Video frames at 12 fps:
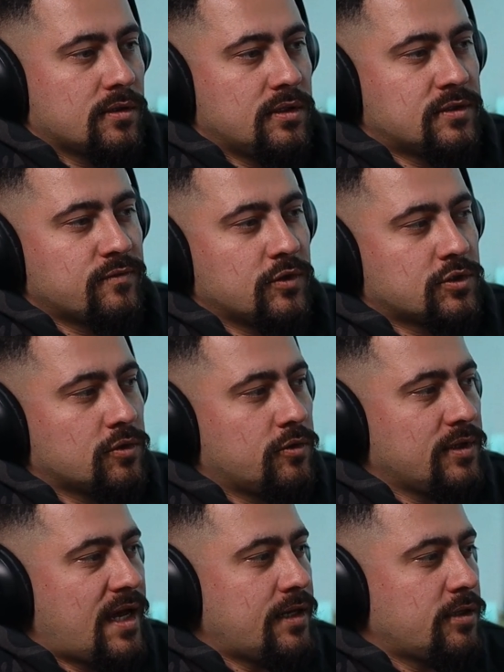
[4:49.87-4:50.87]
It was
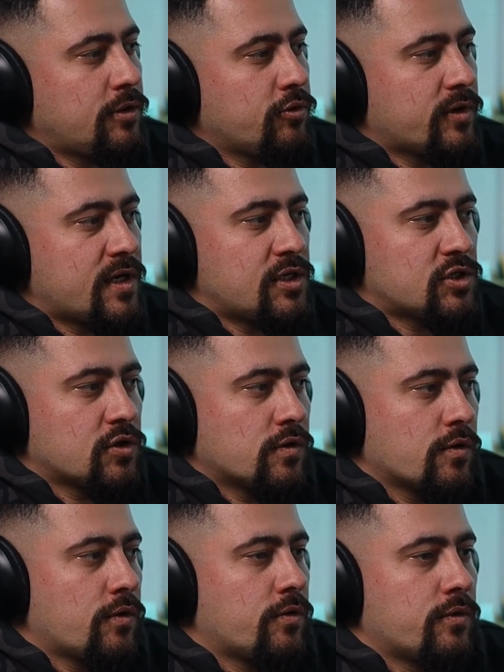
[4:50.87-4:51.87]
online
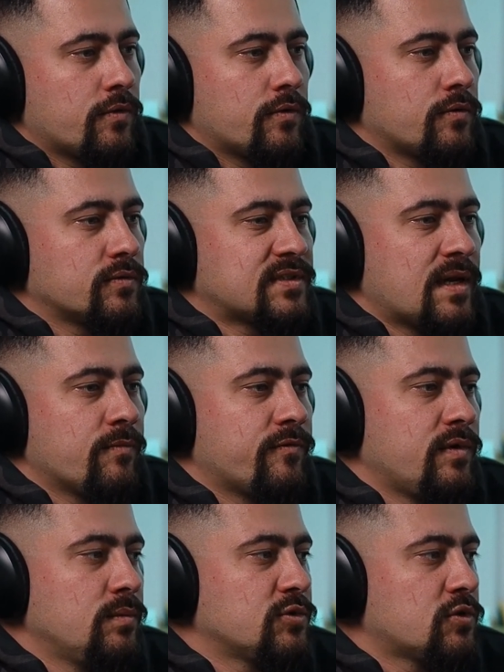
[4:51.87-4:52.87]
education or some
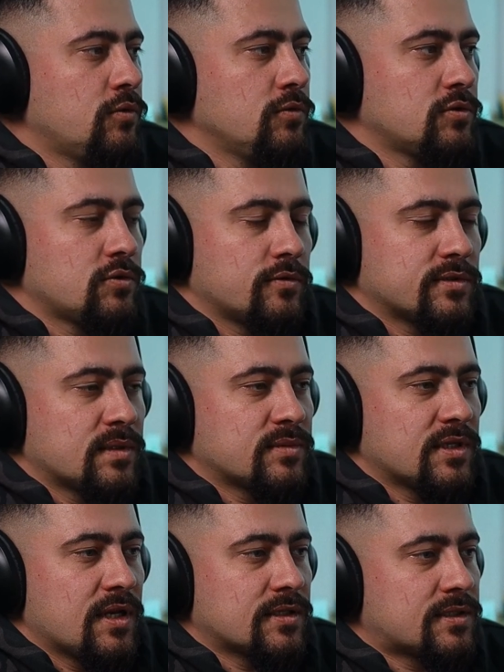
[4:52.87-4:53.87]
film schools or
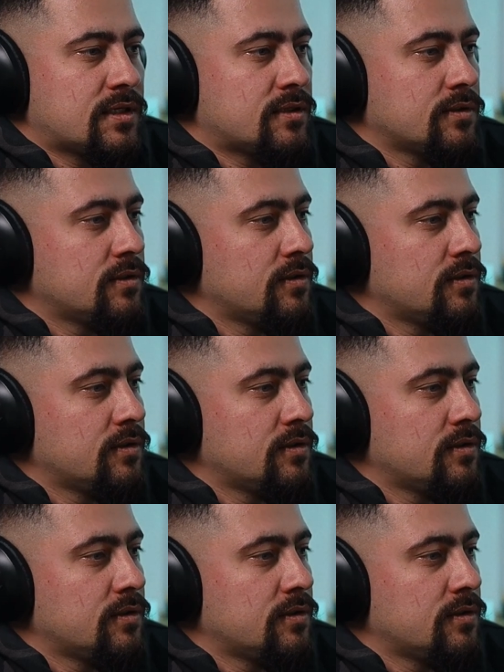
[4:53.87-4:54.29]
something like that?